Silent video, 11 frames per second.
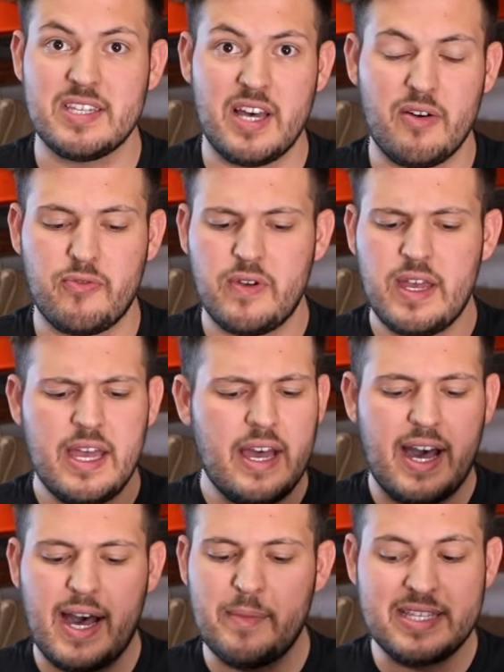tough.
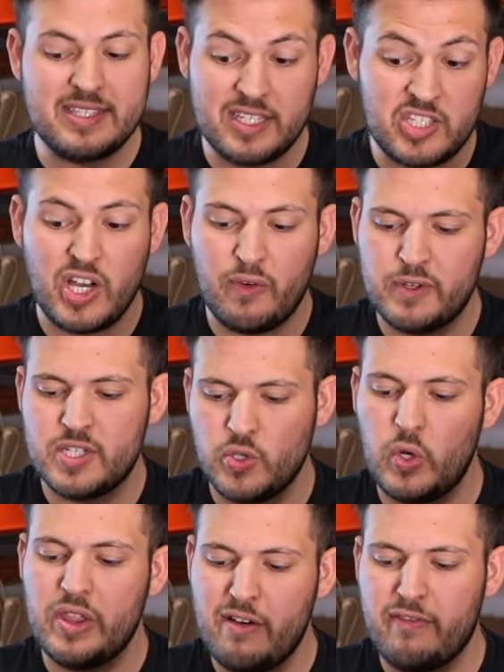It's the toughest
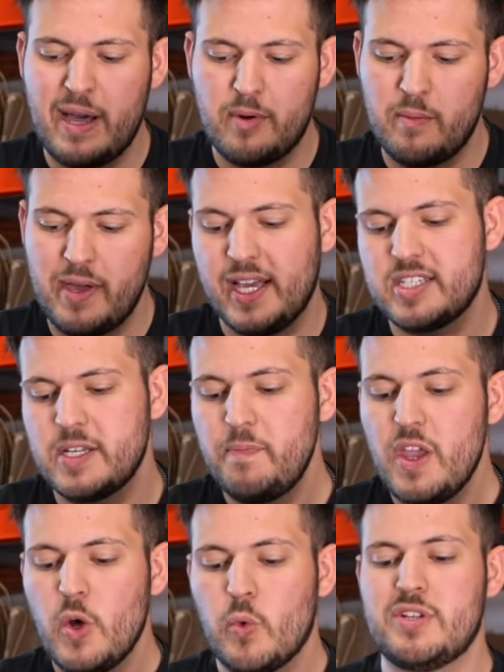sole that Vibram makes.
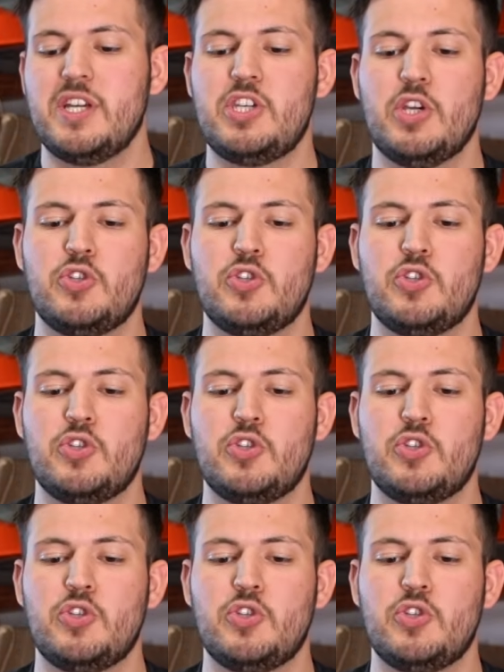We're stitching